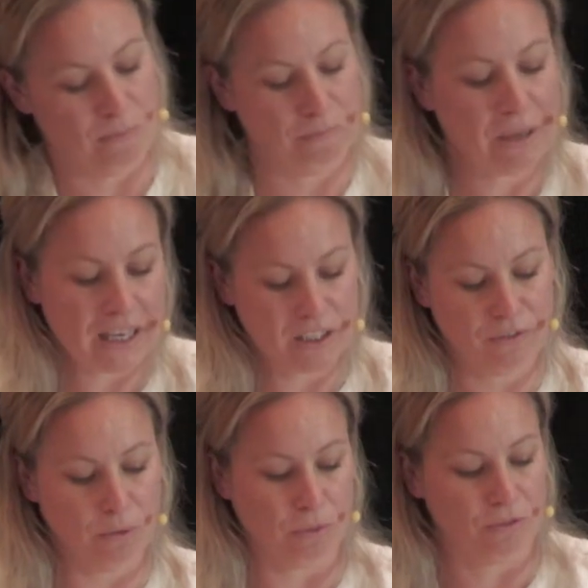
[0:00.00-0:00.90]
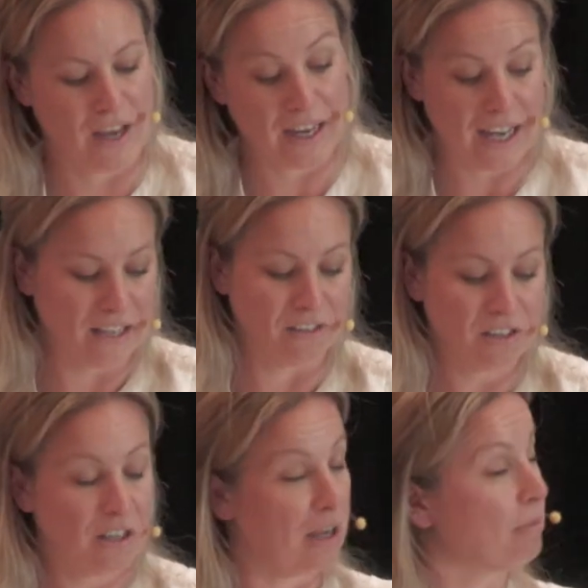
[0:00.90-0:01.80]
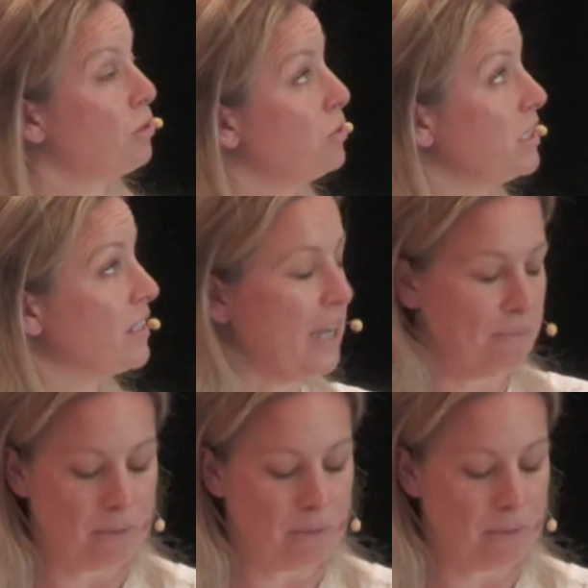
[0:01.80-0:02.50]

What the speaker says: biggest football fan, and according to him,